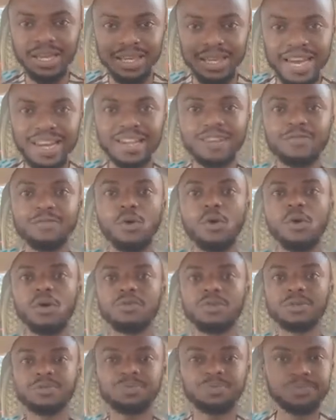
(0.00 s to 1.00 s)
get
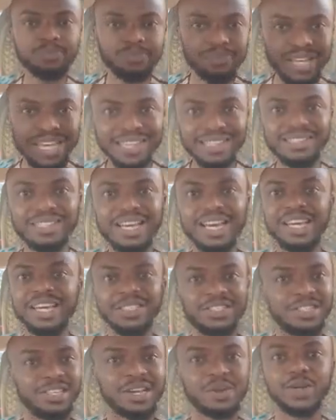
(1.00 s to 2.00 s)
involved in their
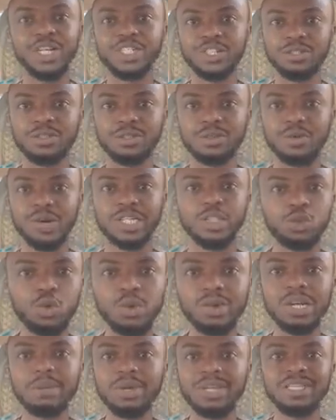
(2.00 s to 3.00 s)
exhilaration. All right,
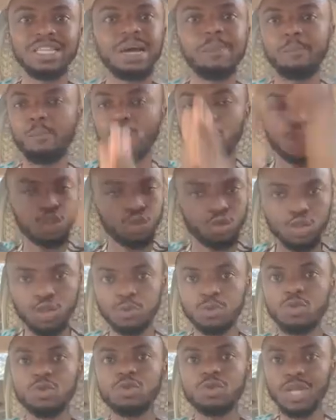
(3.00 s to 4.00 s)
join them in that boisterous
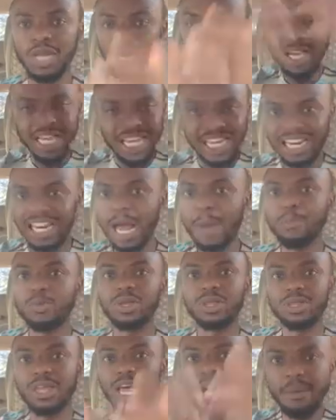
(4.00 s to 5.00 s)
mood, clap
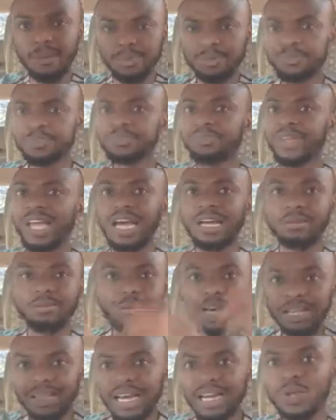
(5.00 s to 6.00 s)
with them and
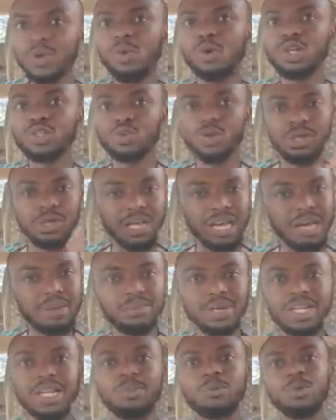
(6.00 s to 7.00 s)
make that noise with
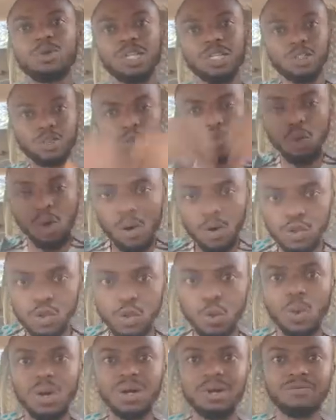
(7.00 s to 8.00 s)
them. Let them know that you are
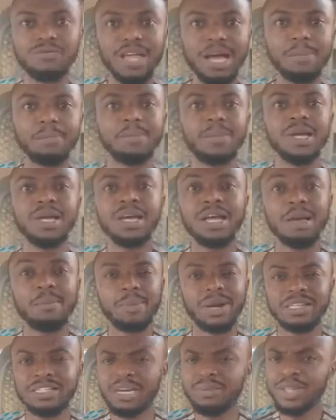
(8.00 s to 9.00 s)
also one of them.
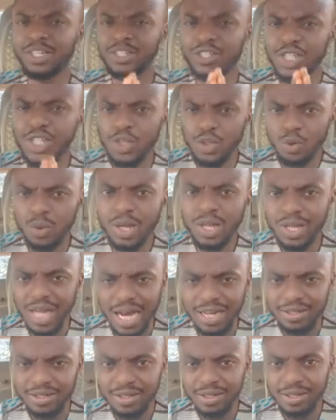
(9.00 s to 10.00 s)
By the time they see you doing
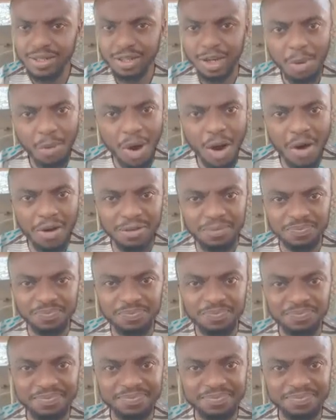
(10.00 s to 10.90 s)
that, come on,